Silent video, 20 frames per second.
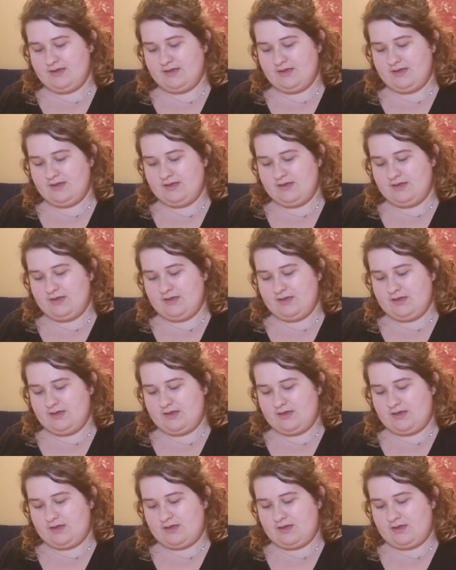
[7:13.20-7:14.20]

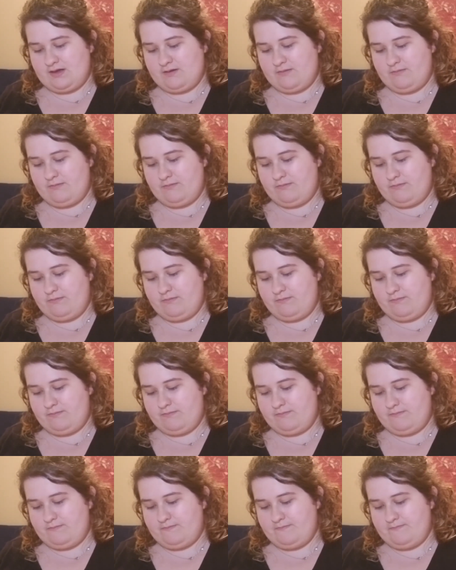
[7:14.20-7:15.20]
No one is speaking in this clip.